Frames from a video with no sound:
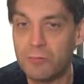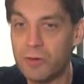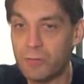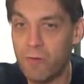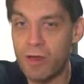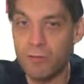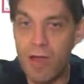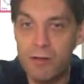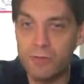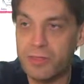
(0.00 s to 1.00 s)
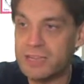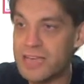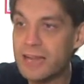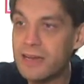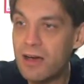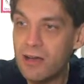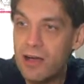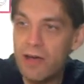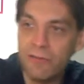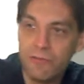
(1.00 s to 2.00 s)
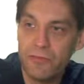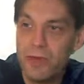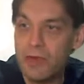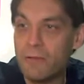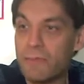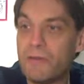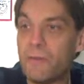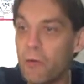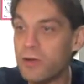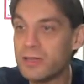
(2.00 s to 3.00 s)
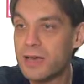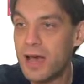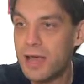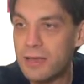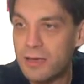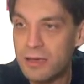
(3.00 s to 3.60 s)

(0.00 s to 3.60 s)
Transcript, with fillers: Would he run around with his head cut off? Oh, yeah, before he died? just